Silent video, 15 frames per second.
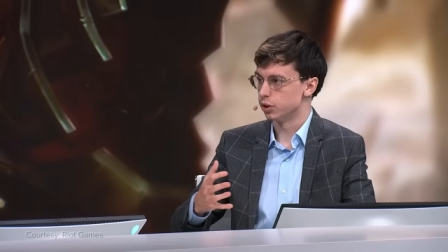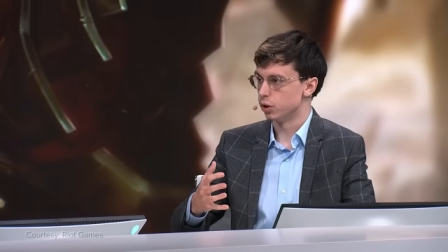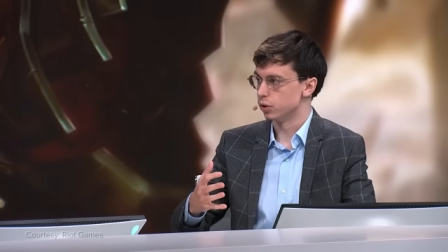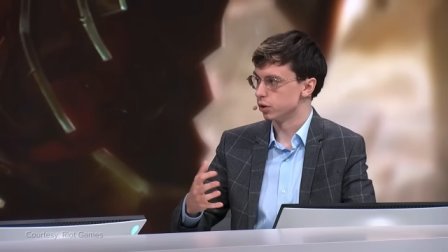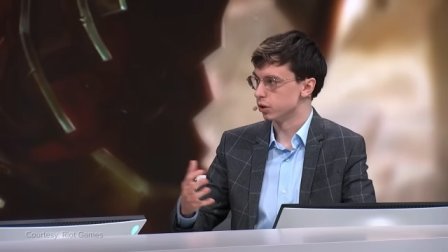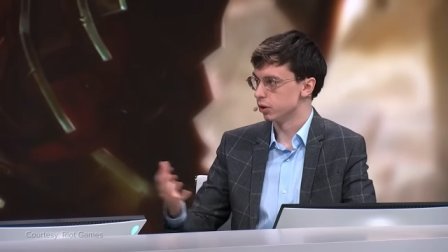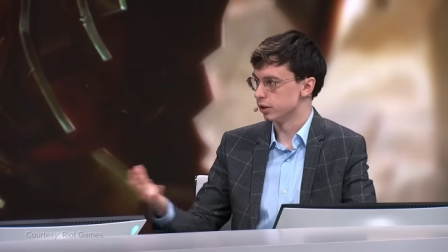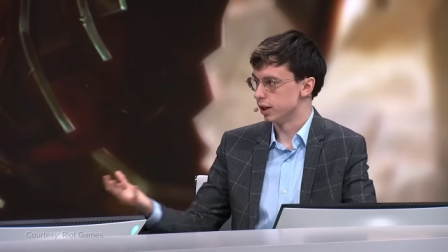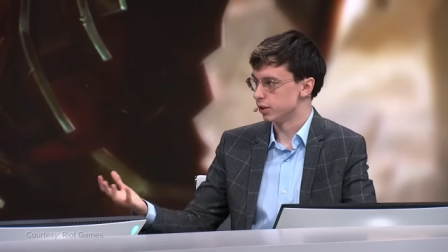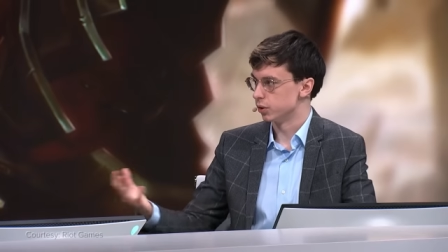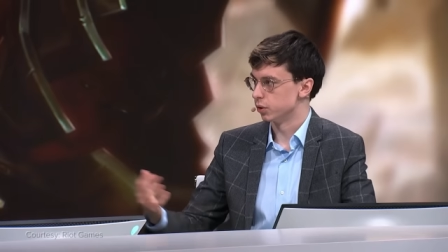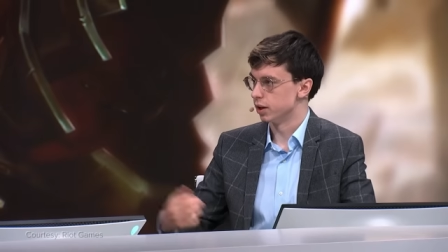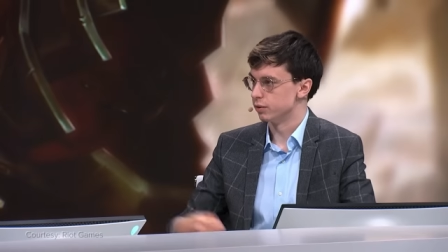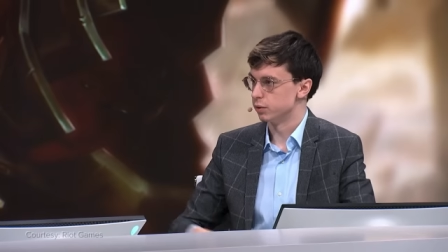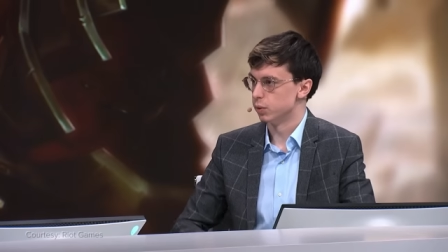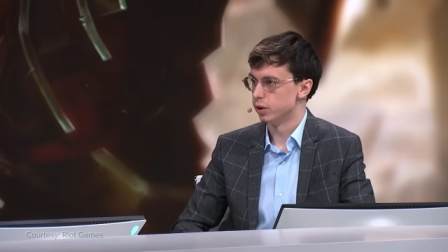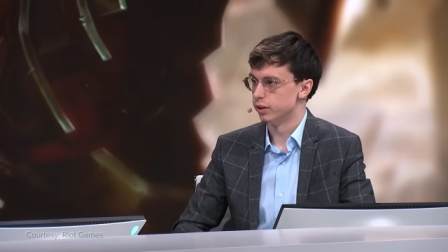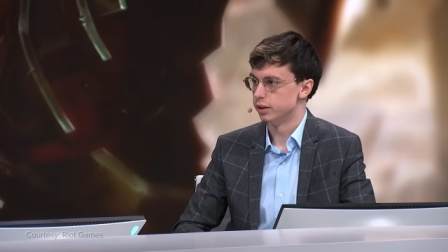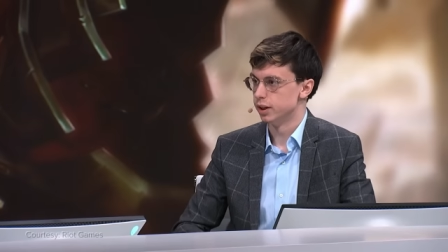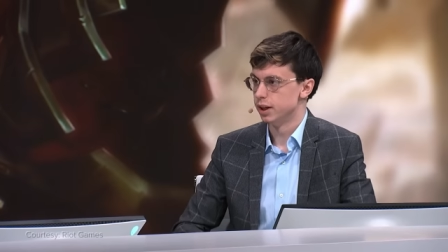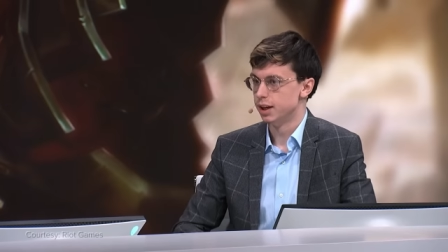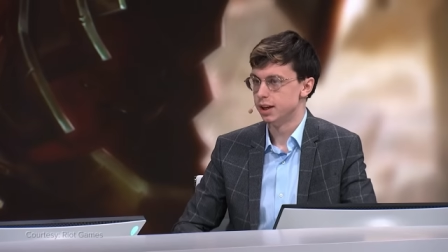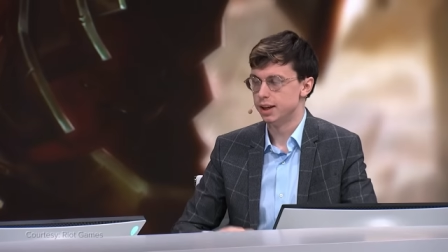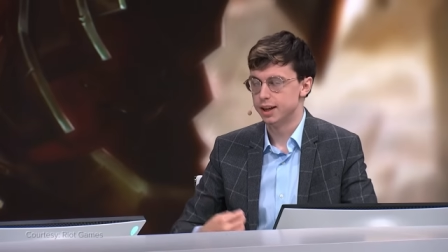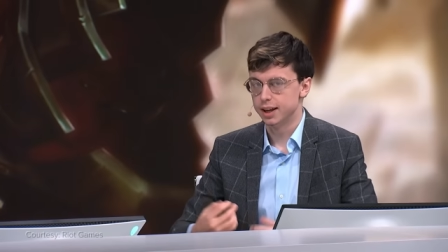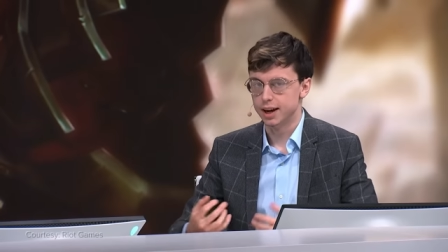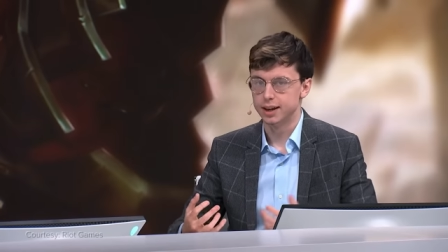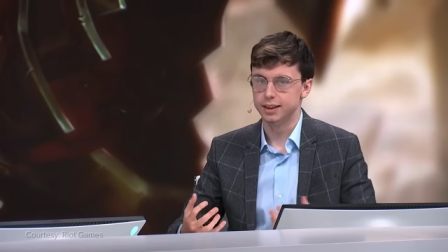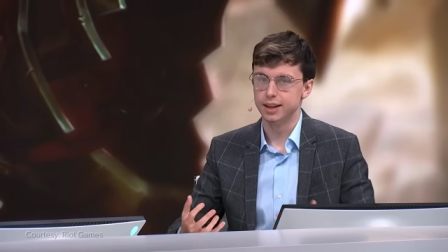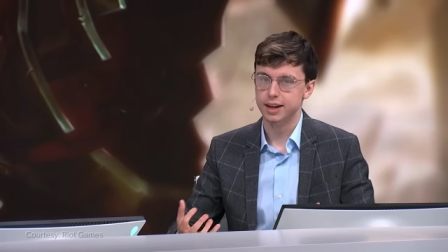On top of his charisma and
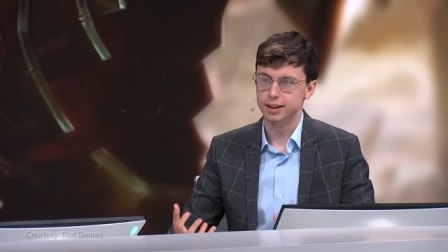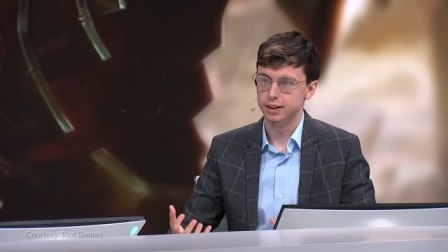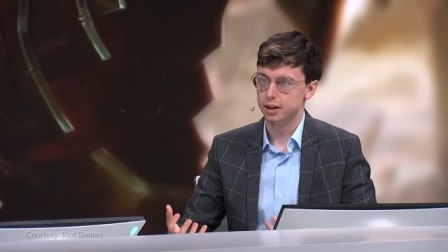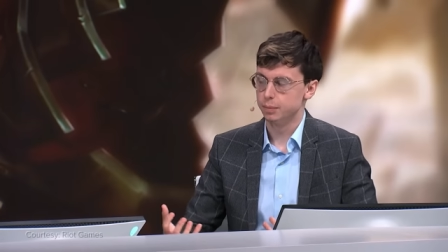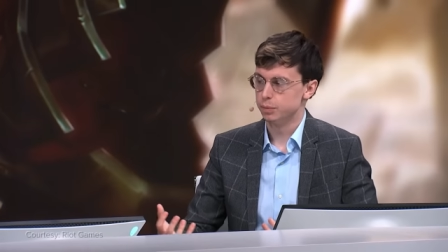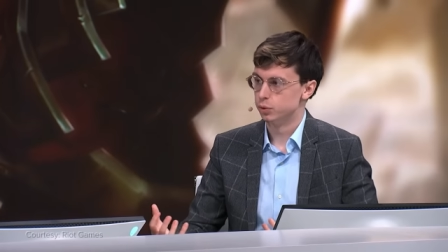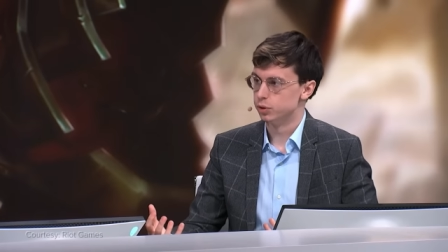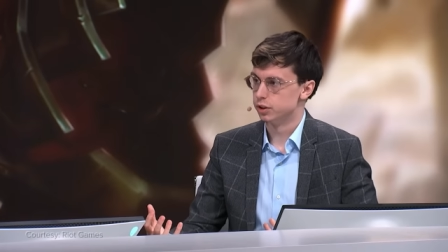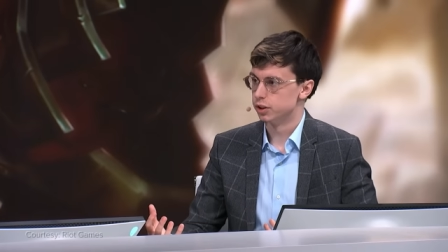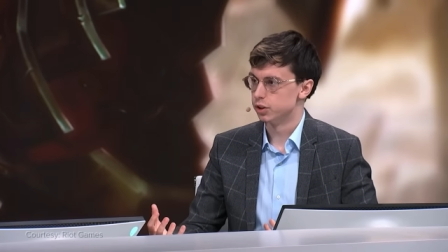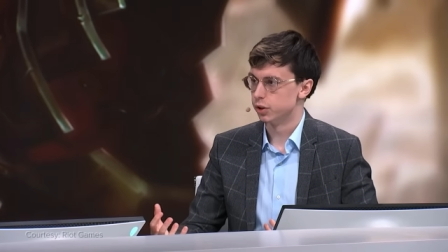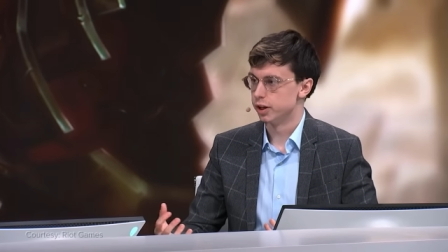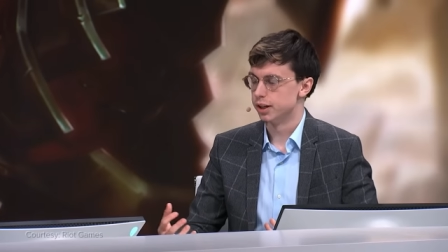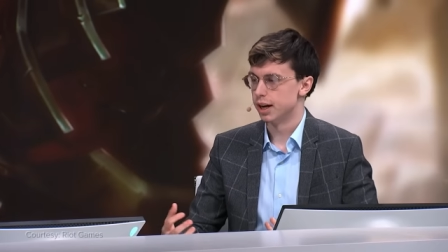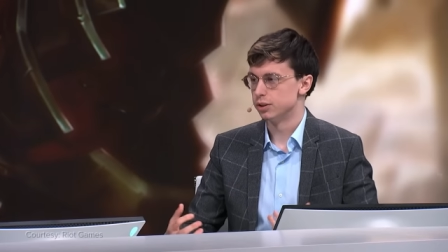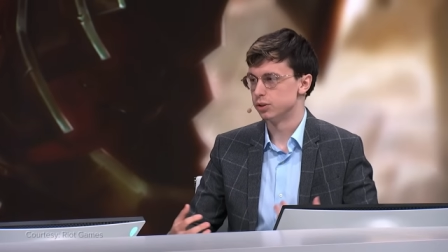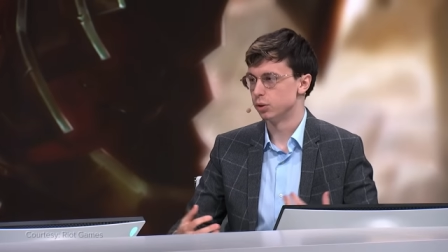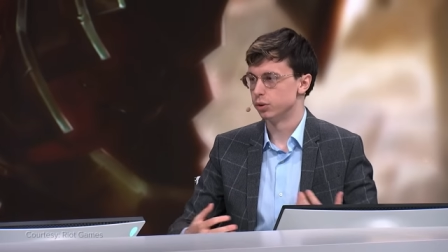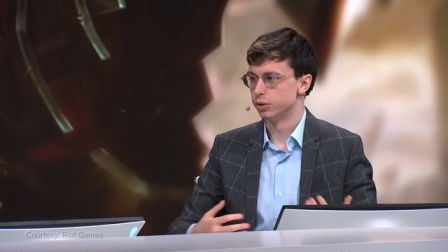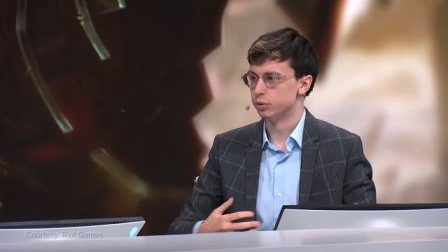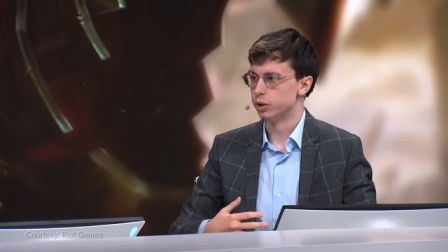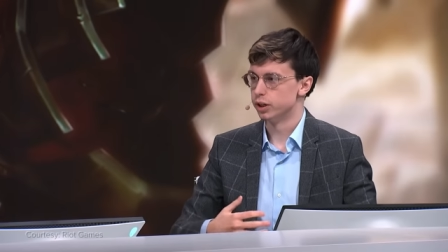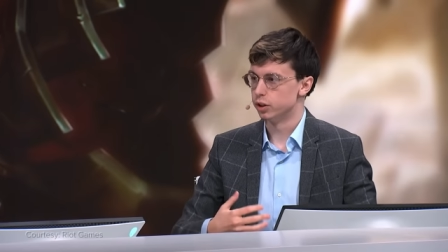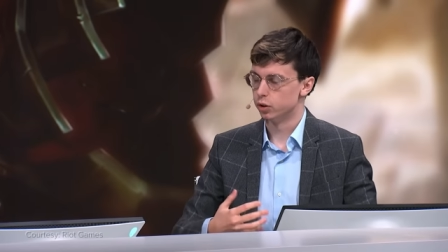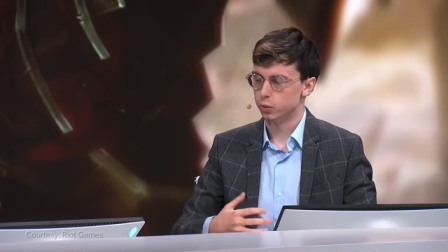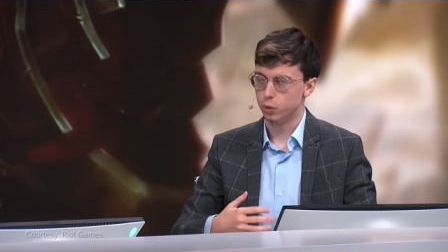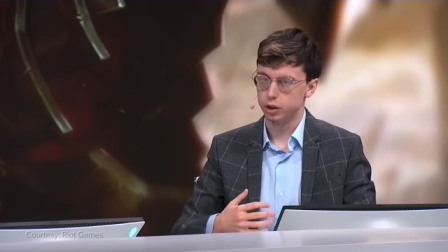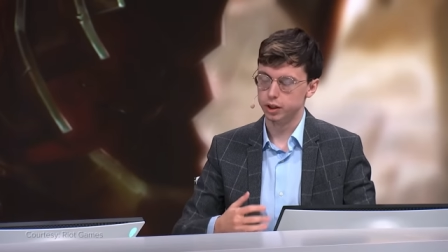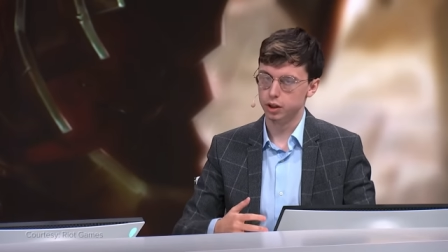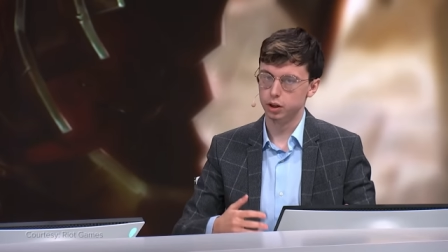humour, Caedrel's pro pedigree really
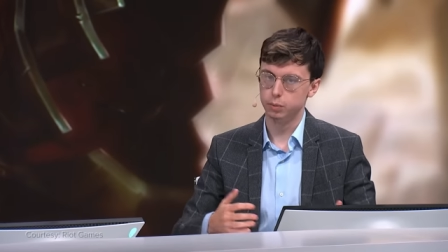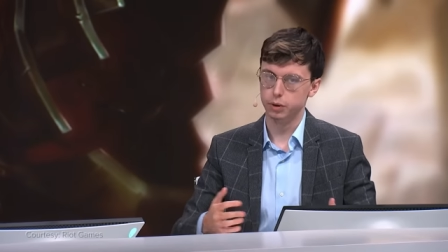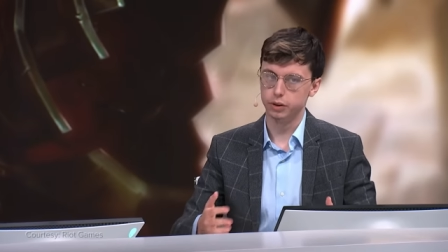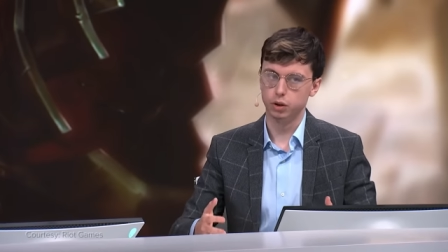propelled